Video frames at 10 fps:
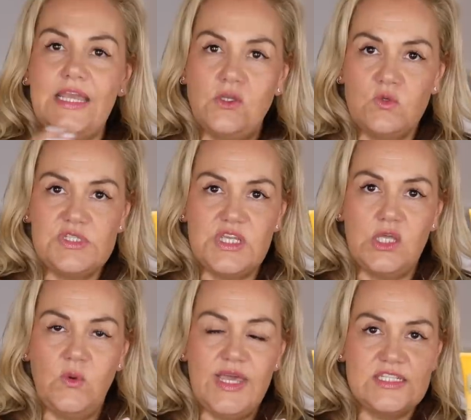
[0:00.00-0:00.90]
It
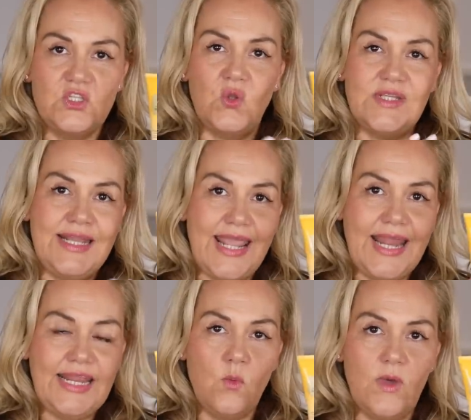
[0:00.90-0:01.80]
also is not in
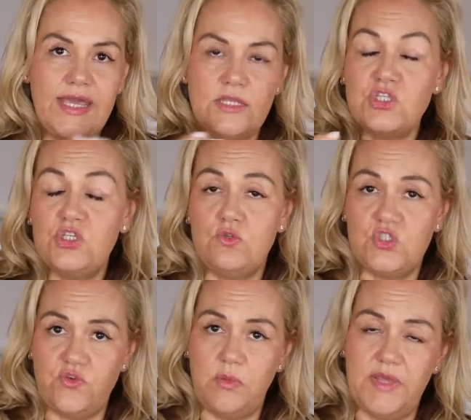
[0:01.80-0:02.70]
any way too
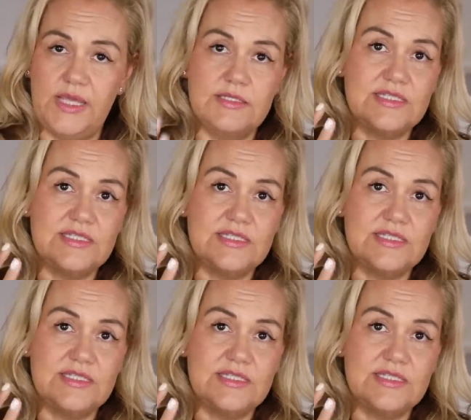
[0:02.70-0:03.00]
stripping.